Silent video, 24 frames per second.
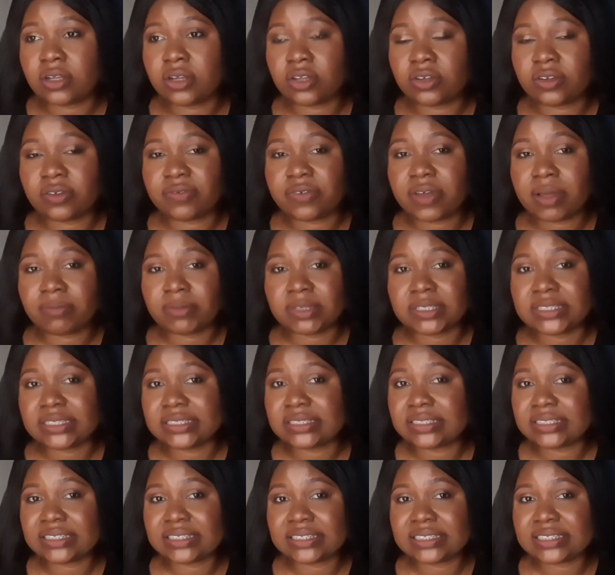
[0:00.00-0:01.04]
lot of
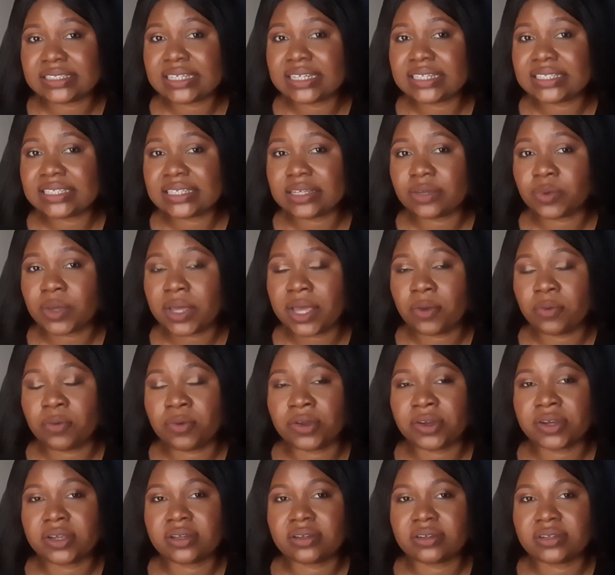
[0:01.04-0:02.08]
pharmacists in the center where I
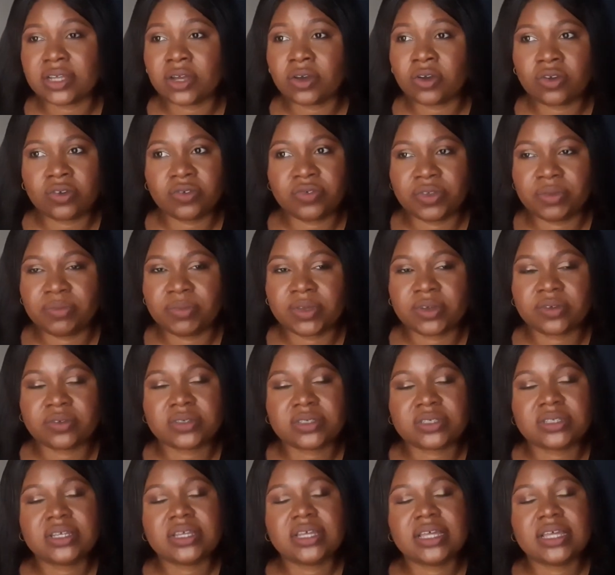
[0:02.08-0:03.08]
work. They're all females.